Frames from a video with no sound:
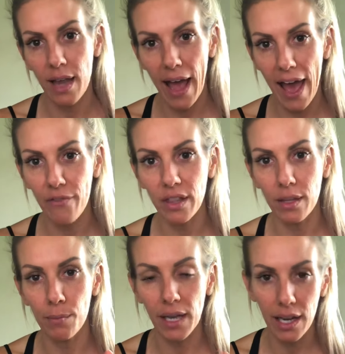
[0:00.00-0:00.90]
have at
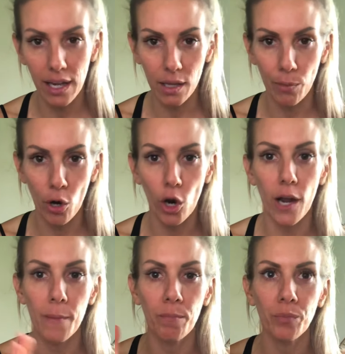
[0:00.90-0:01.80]
the beginning of the
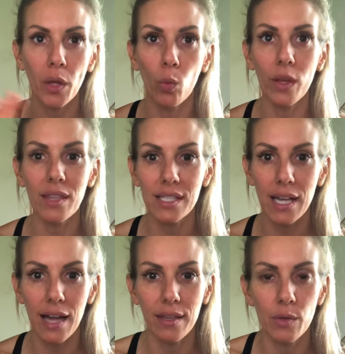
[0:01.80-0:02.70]
program with the
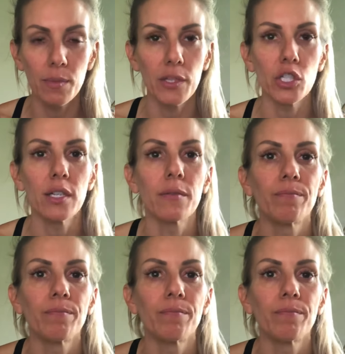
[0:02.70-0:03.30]
sign that was mentioned.